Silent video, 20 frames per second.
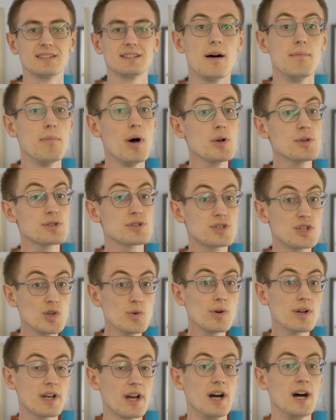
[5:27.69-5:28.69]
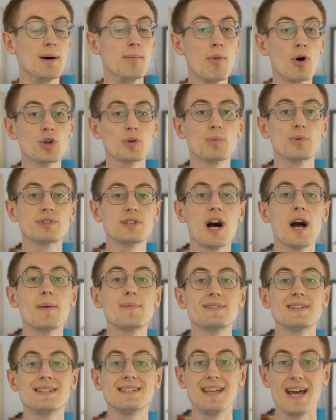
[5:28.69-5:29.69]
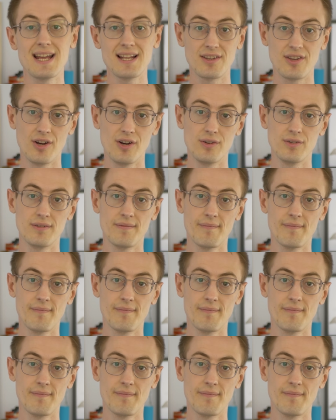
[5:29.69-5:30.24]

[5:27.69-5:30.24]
Most do occur multiple times a day though.